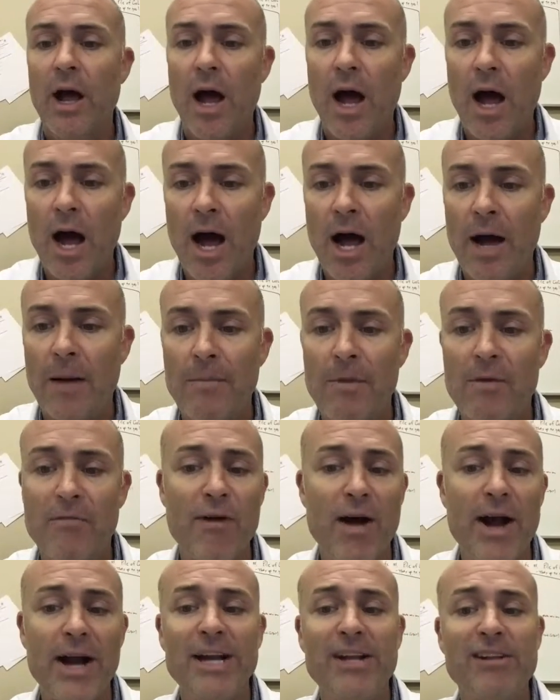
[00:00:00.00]
The
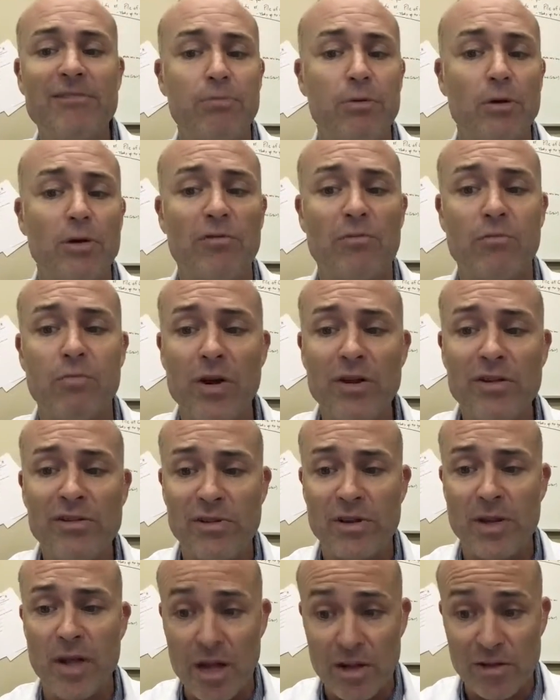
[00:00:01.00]
findings prove
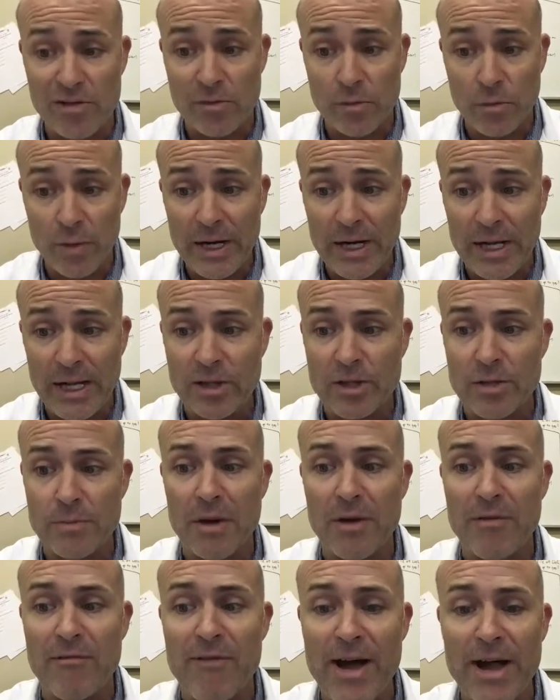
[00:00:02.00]
breast screening to
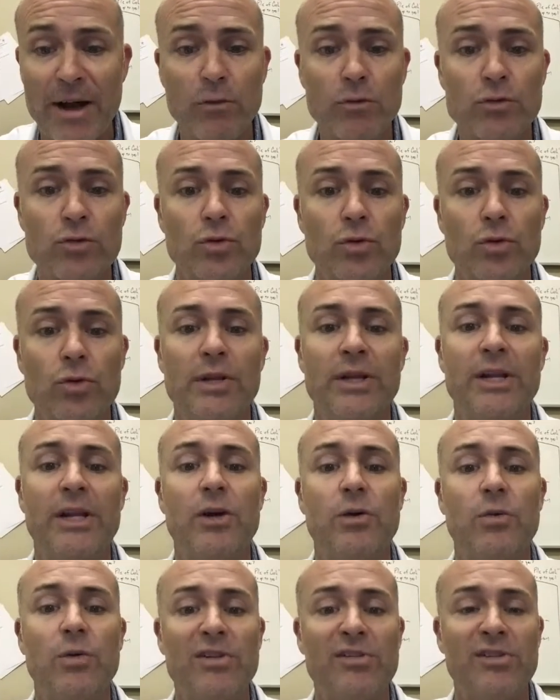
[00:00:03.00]
be a vital tool in
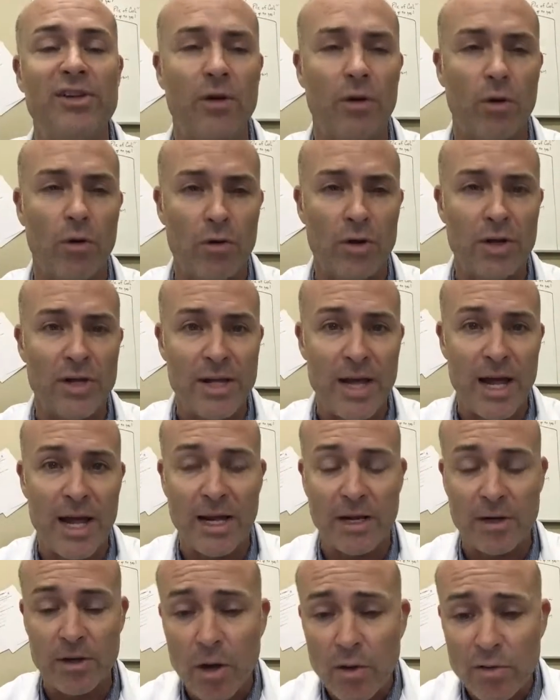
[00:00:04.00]
increasing early
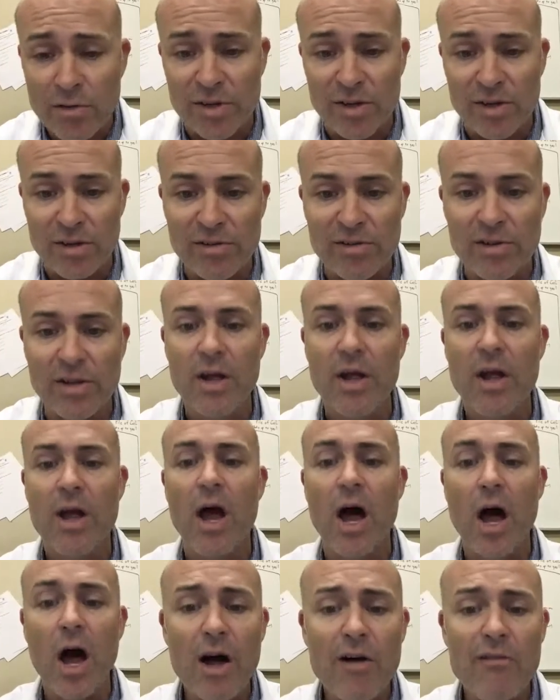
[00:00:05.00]
diagnosis
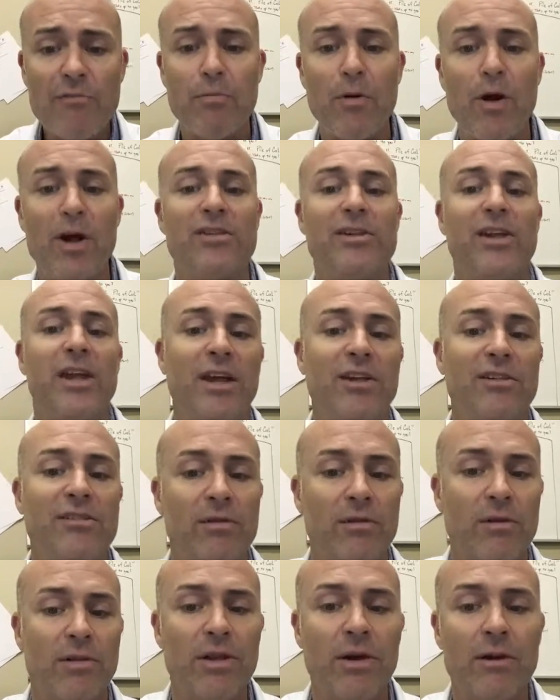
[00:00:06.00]
of breast
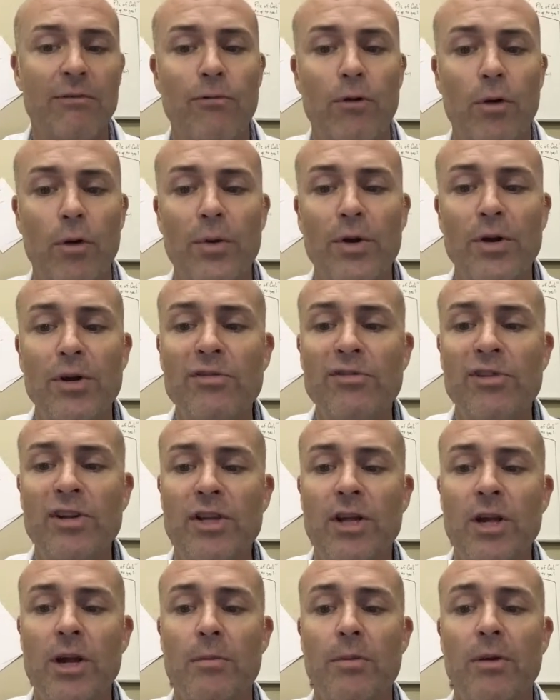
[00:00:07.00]
cancer and therefore
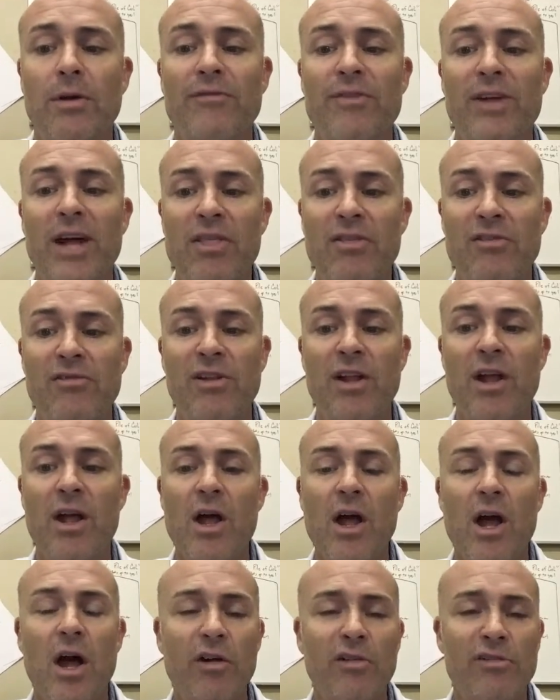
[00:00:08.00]
reducing the number of deaths
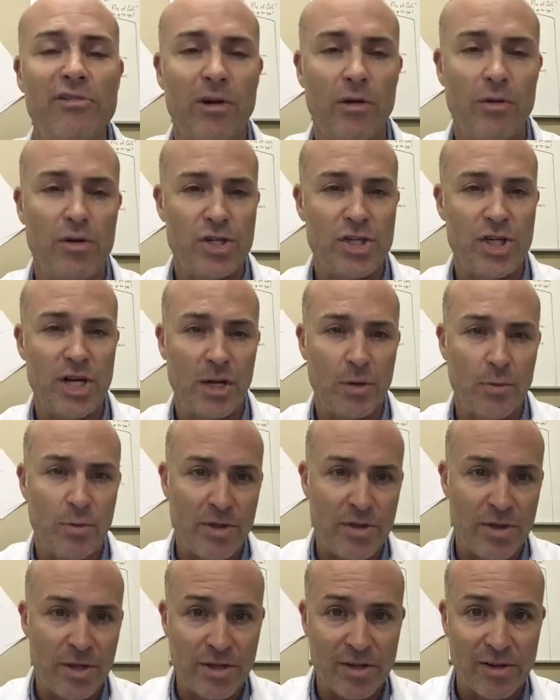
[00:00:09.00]
associated
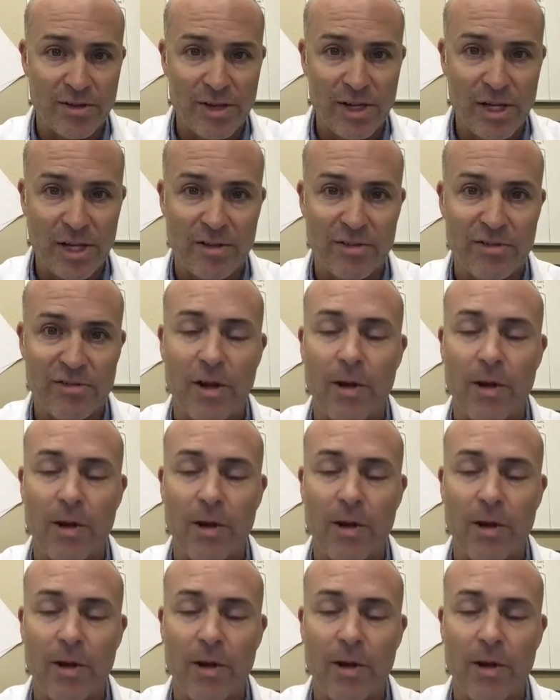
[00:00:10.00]
with the disease.